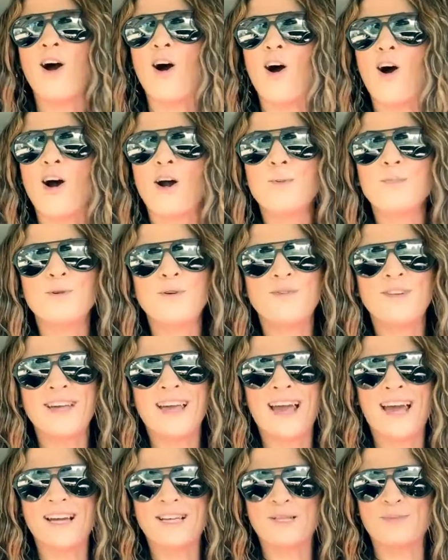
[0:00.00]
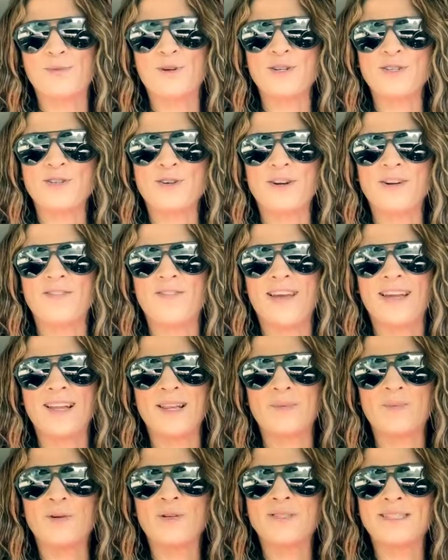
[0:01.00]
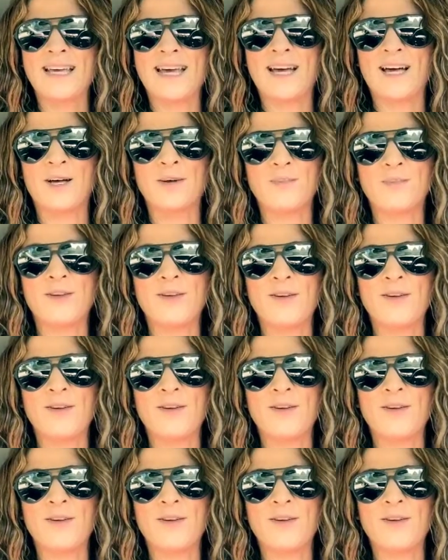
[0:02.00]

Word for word: Our moving experts are available to help